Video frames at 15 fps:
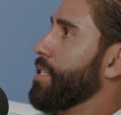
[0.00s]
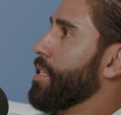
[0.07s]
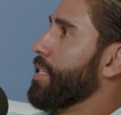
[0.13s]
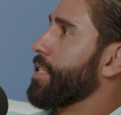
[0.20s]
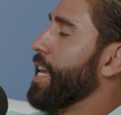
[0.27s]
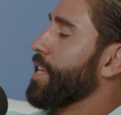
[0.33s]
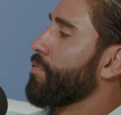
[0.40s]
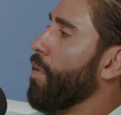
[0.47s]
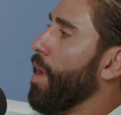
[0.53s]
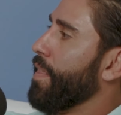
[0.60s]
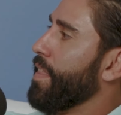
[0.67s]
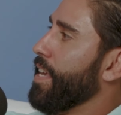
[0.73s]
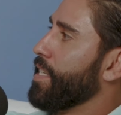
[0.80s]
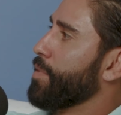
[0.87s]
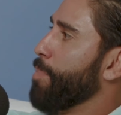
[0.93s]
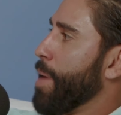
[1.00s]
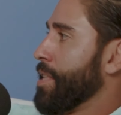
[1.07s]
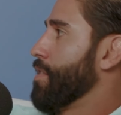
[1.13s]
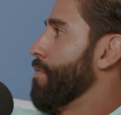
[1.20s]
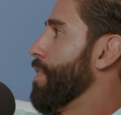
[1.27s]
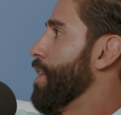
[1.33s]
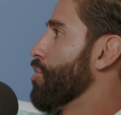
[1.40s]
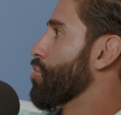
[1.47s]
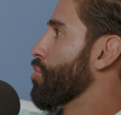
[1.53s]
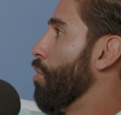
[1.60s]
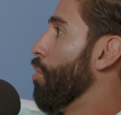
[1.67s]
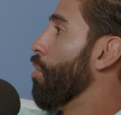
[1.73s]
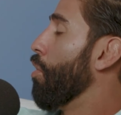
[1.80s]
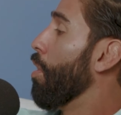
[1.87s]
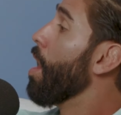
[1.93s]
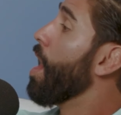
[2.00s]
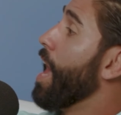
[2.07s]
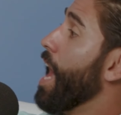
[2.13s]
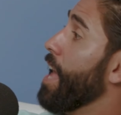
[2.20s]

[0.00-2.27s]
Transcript: successful at the expense of their soul,